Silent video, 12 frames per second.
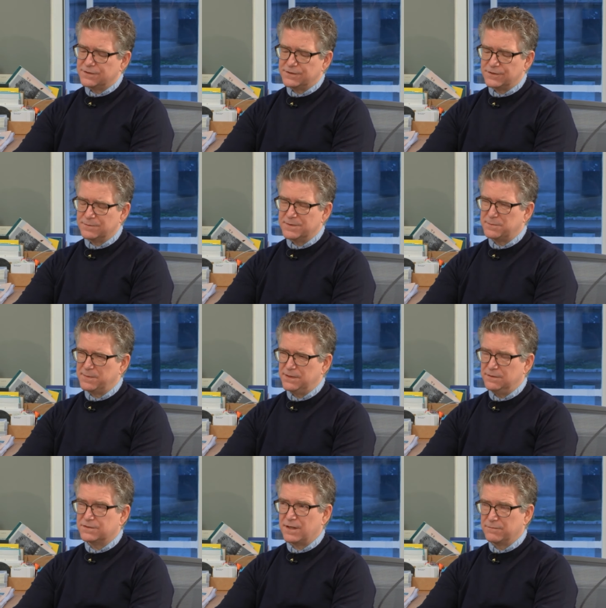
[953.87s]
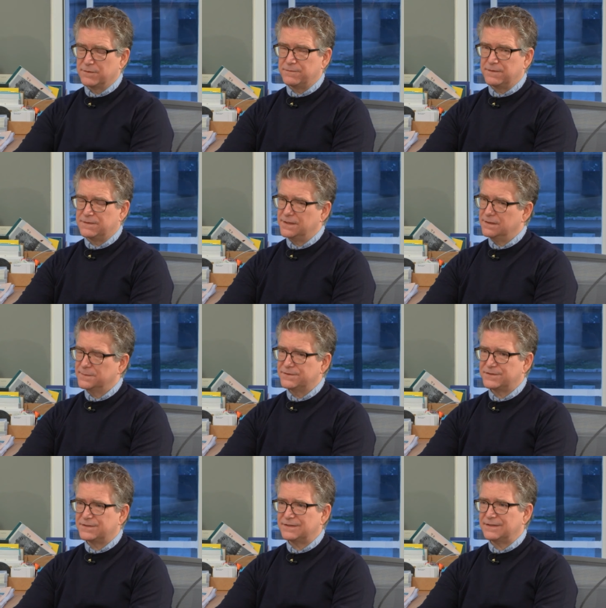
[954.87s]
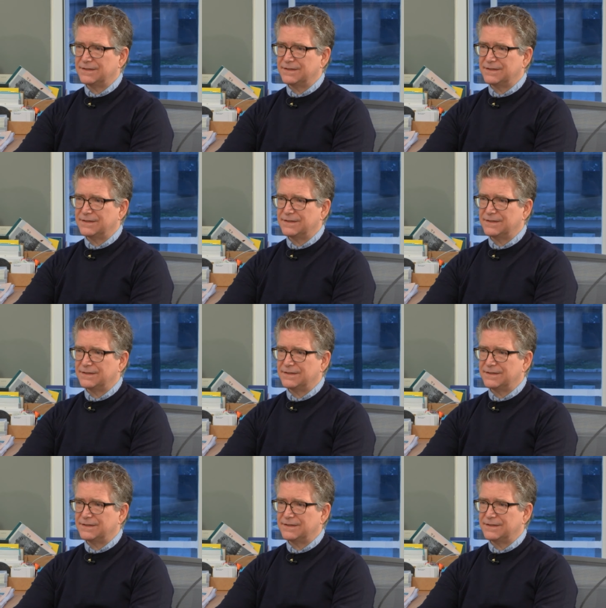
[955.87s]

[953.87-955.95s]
the term has been used, over 50, almost,